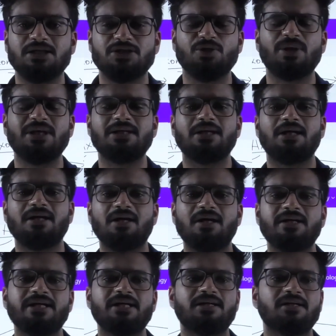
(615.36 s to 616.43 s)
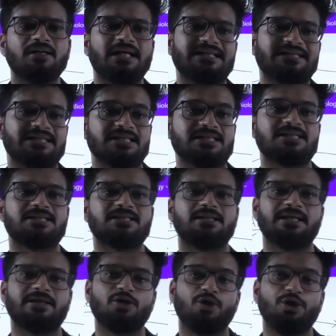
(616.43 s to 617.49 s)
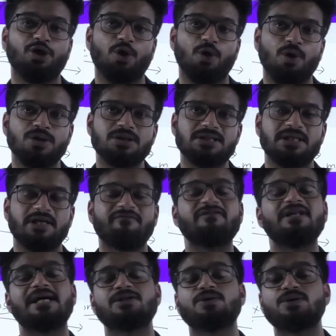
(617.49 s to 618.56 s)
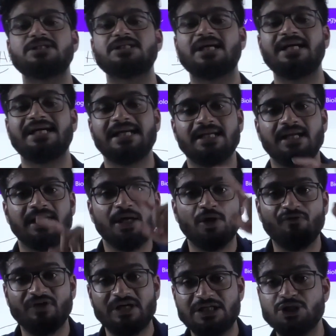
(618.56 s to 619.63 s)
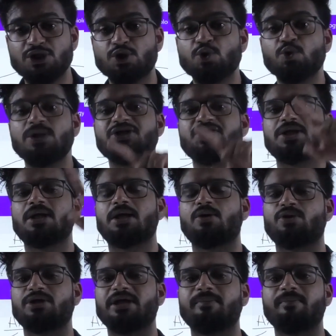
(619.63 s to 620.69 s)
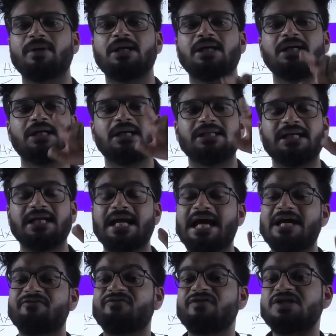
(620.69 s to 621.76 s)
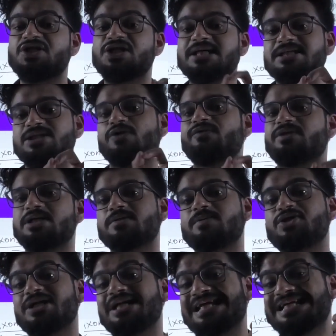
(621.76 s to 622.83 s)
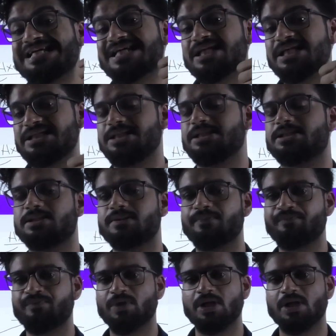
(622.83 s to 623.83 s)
So you can learn it like this, like your neurons, if the axons contain a layer of insulation around them, their efficiency of transmission increases.